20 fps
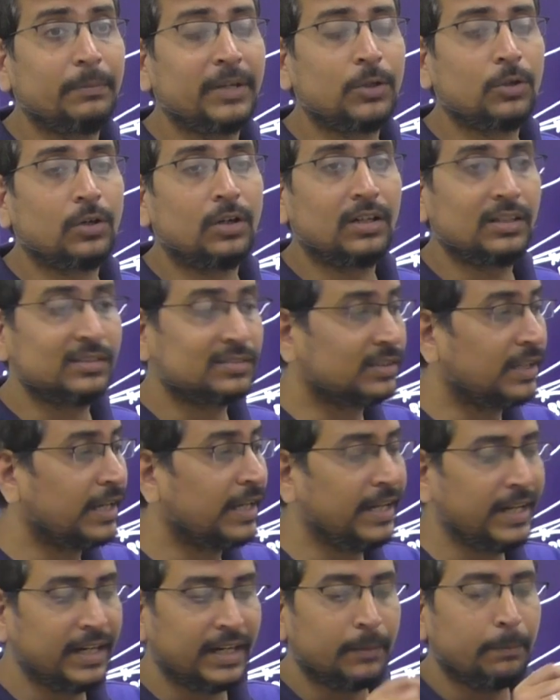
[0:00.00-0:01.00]
because
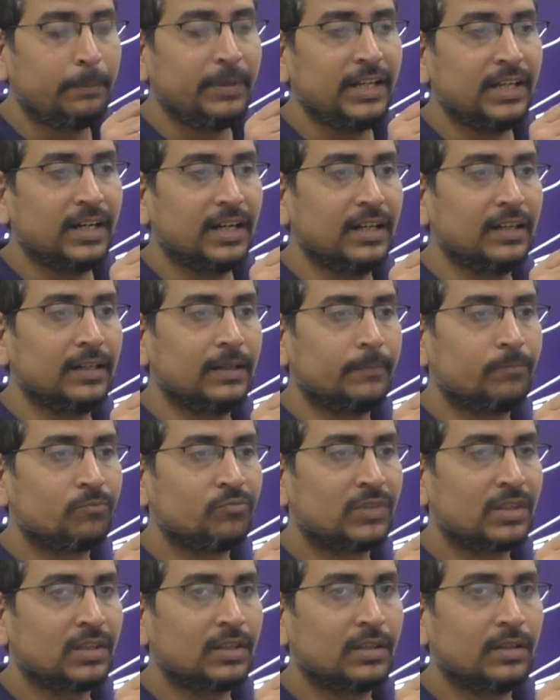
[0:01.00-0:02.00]
A and B are
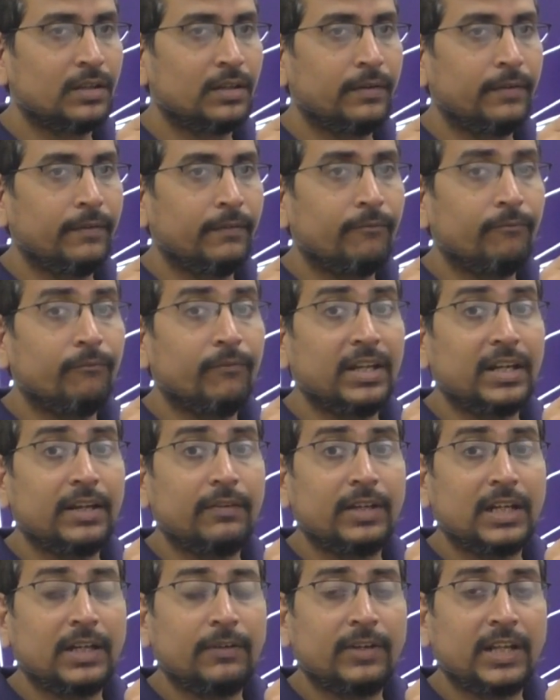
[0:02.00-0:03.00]

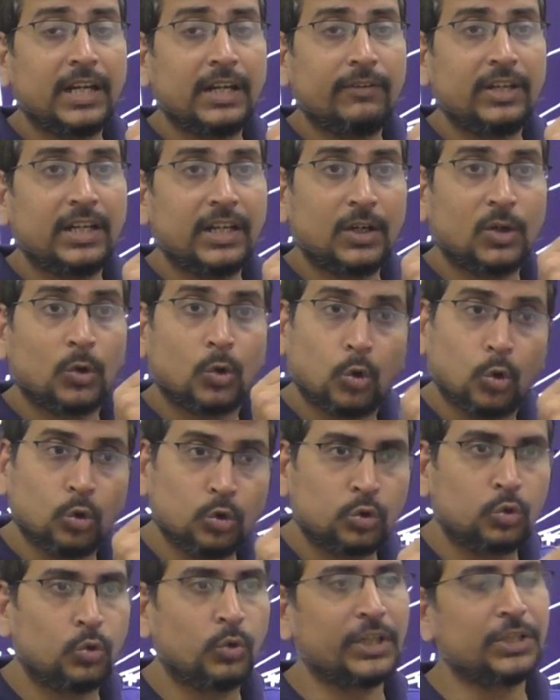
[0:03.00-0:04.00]
very
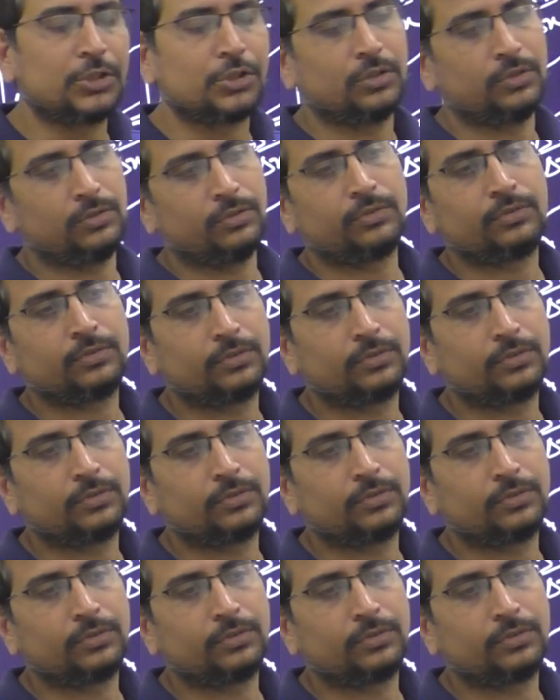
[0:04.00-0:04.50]
close to each other.